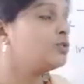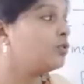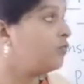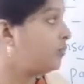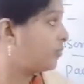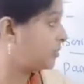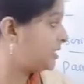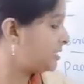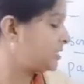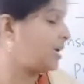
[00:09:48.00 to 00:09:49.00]
So
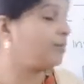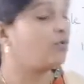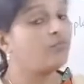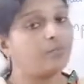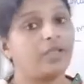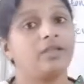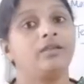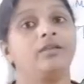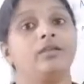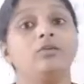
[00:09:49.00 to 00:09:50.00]
this type of
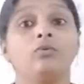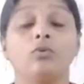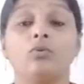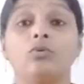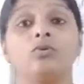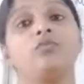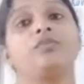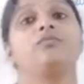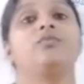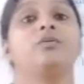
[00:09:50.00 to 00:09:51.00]
painting give lot of
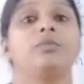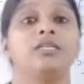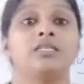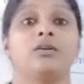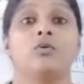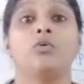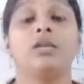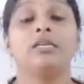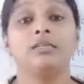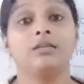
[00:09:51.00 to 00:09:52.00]
information, or
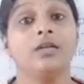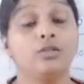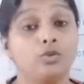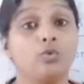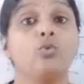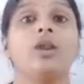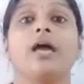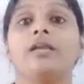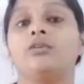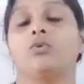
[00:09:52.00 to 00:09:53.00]
it throw
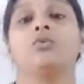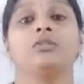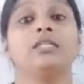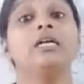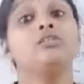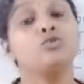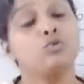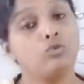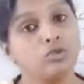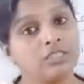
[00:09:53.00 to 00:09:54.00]
light on the
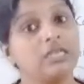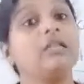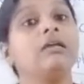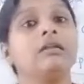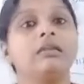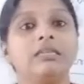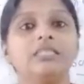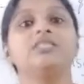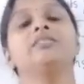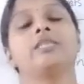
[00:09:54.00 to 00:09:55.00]
social,
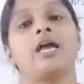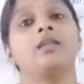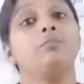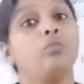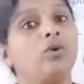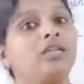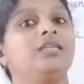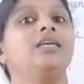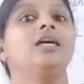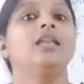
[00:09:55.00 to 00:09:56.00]
religious and
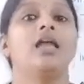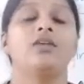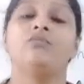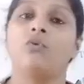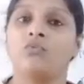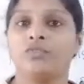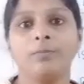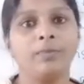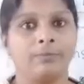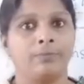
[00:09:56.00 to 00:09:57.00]
political life of the
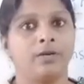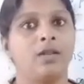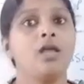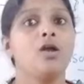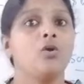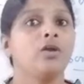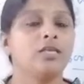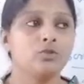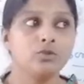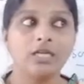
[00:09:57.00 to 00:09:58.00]
people.
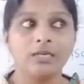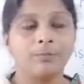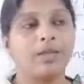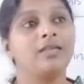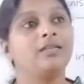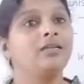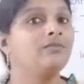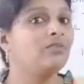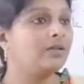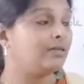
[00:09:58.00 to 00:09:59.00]
Okay, so that
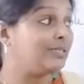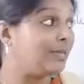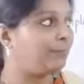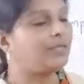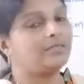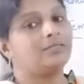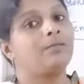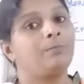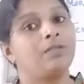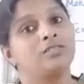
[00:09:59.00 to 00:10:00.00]
painting depict
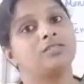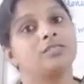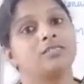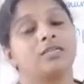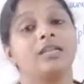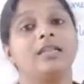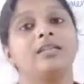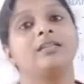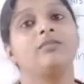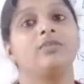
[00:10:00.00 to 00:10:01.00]
the pictures
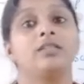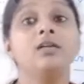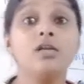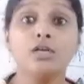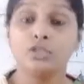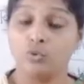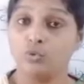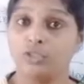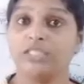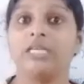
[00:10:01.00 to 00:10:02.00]
related with the
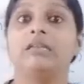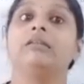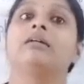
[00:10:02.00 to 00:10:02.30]
social,